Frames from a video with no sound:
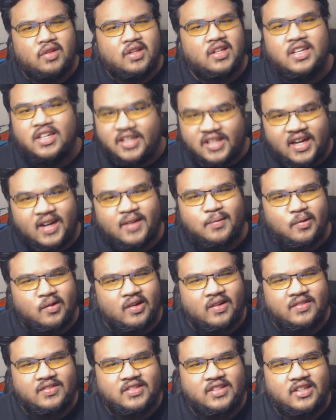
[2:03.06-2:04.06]
a really good
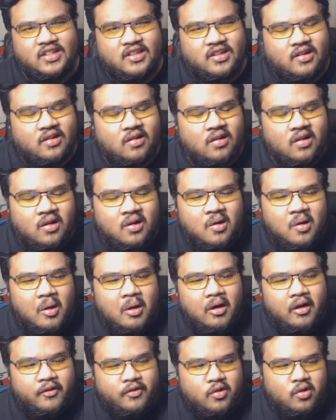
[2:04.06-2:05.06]
combo, obviously, you know.
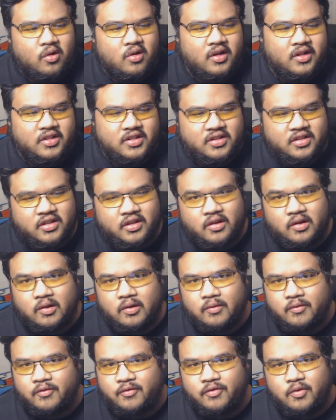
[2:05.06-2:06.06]
Of course, you
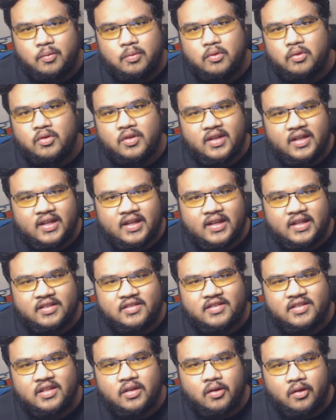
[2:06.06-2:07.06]
know, Fubuki
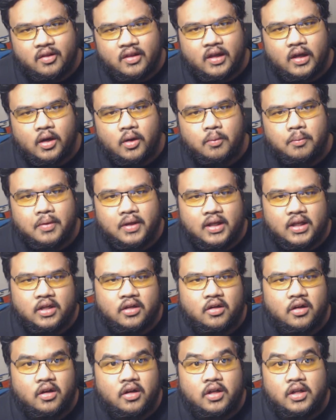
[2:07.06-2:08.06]
is still there
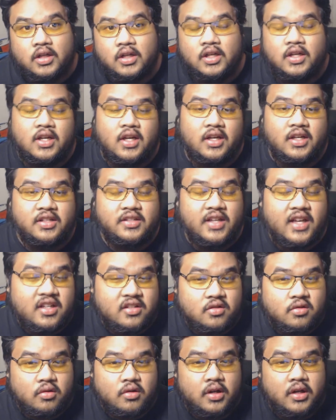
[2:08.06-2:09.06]
being Akagi's
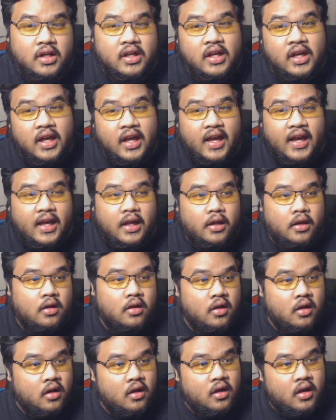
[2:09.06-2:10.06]
escort.
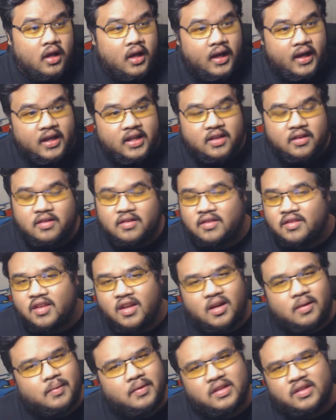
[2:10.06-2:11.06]
And I could
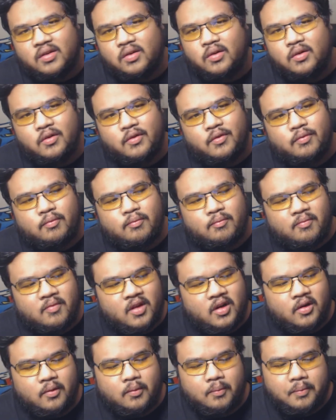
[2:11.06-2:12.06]
talk about the whole,
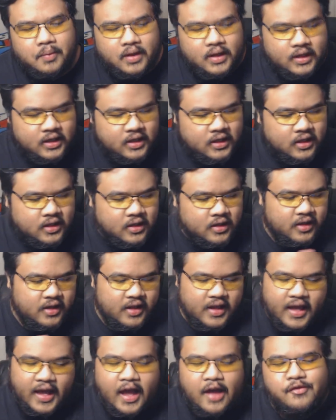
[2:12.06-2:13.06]
you know, beginning
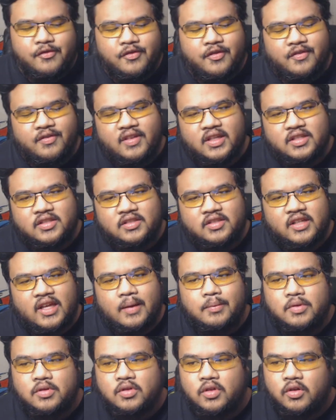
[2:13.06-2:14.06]
half of this
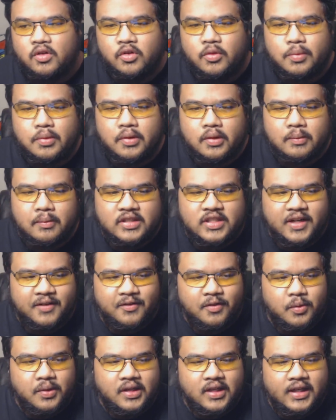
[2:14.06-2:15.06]
episode is pretty much
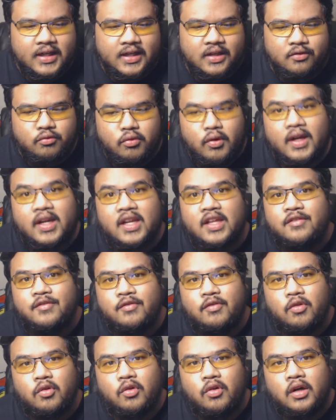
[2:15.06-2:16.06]
everyone getting ready
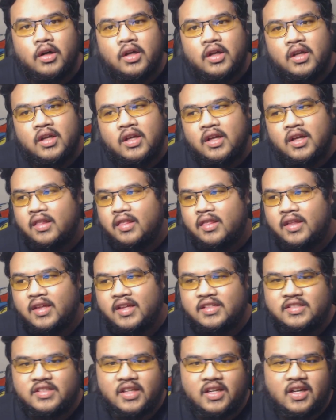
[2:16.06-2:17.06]
for
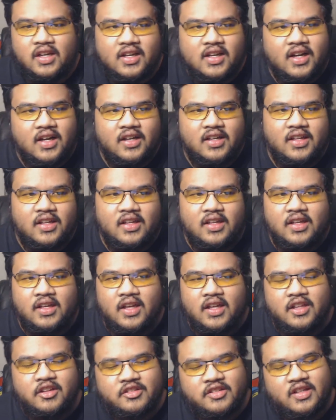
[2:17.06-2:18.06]
this. And Akagi
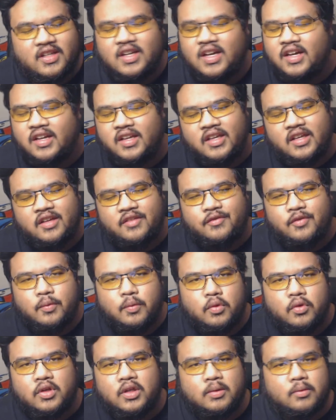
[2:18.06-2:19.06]
and
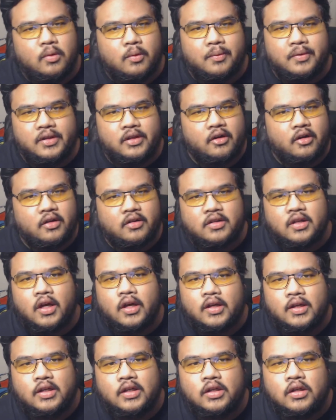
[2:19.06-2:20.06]
Fubuki moment, they're all
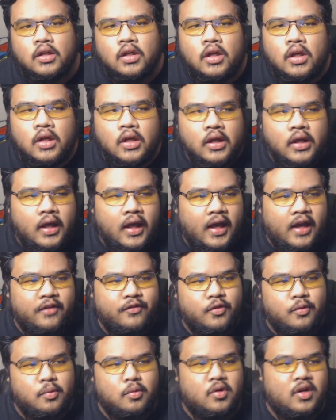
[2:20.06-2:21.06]
talking. And
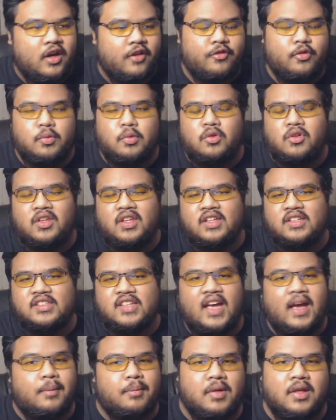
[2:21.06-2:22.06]
how Fubuki is
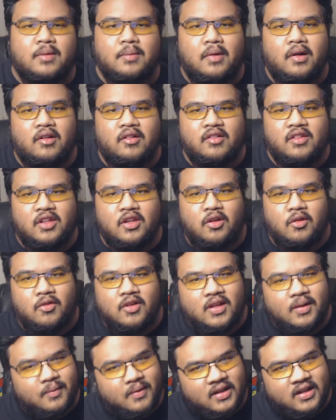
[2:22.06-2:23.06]
happy about, you know,
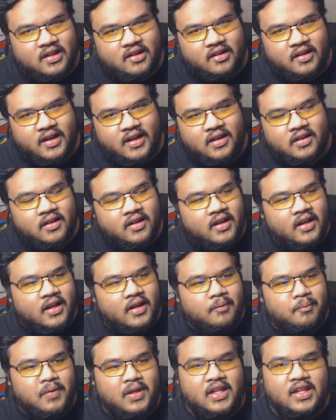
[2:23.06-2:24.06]
coming here and
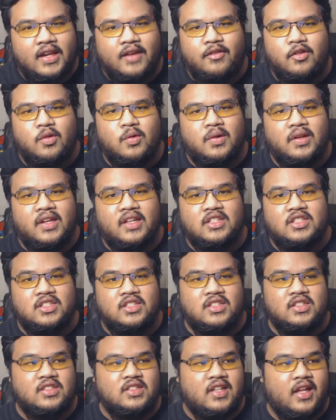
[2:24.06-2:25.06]
meeting everyone, and
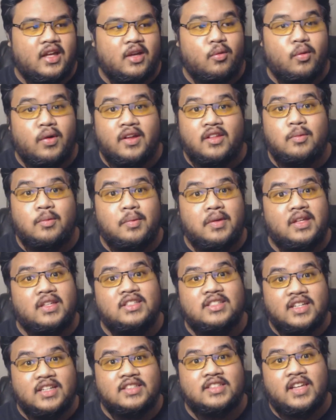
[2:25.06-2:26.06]
she, like, wanted to be
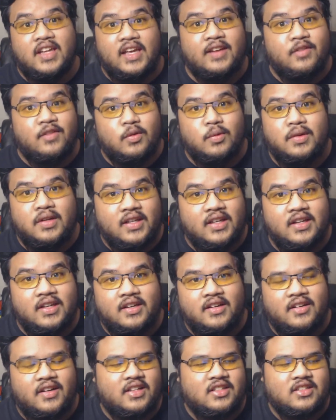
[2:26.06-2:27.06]
just like everyone
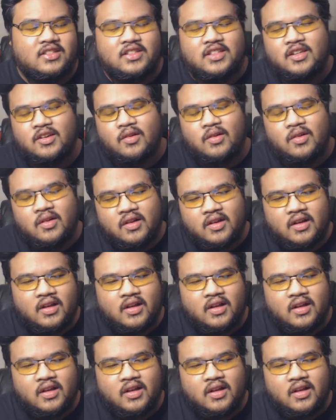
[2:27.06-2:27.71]
here. And, you know,